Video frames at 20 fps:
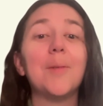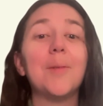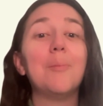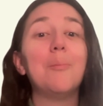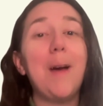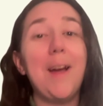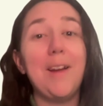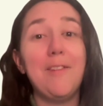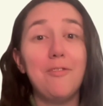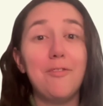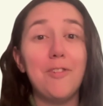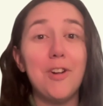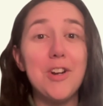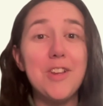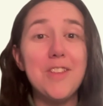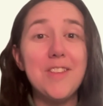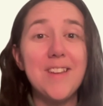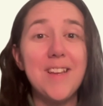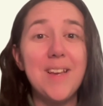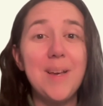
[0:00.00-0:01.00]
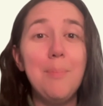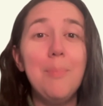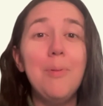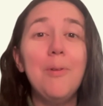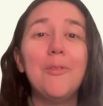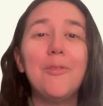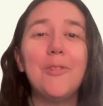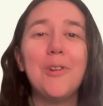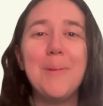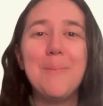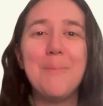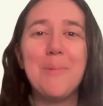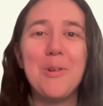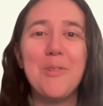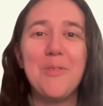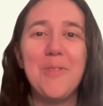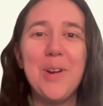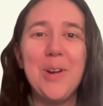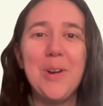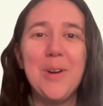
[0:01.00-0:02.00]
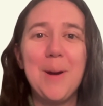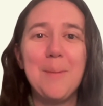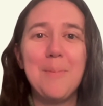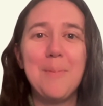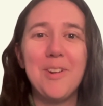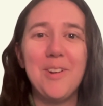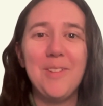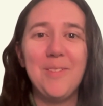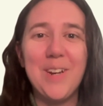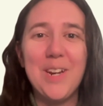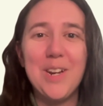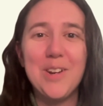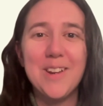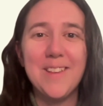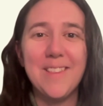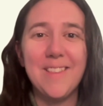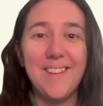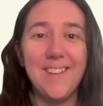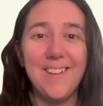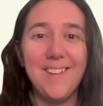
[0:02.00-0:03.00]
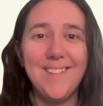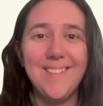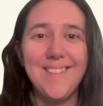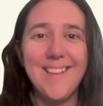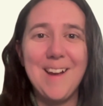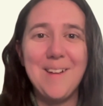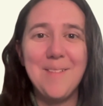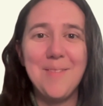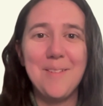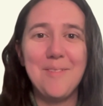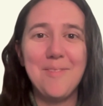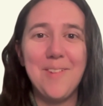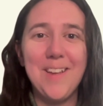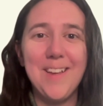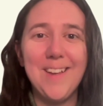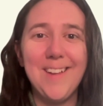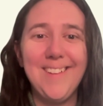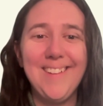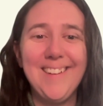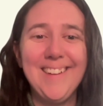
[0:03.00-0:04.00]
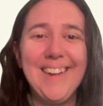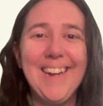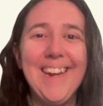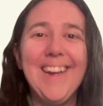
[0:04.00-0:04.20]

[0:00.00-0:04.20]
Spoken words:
My first tip for improving your observation skills out in the field